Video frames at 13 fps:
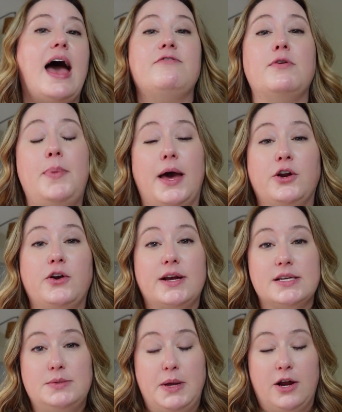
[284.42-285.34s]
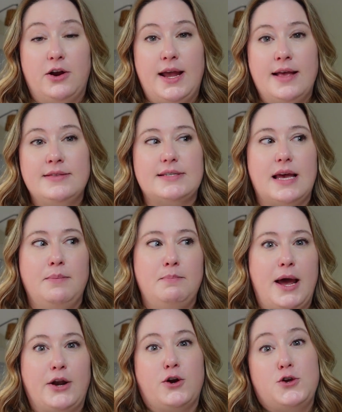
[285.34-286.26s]
have a better experience and
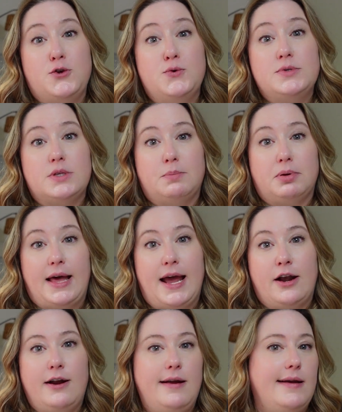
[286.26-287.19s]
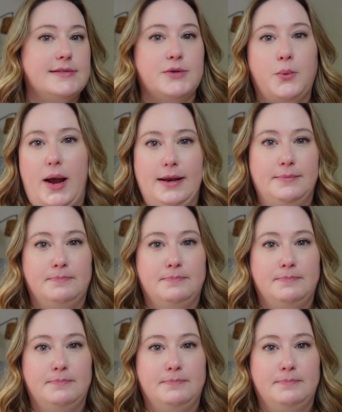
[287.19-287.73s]
better use the planner is a win.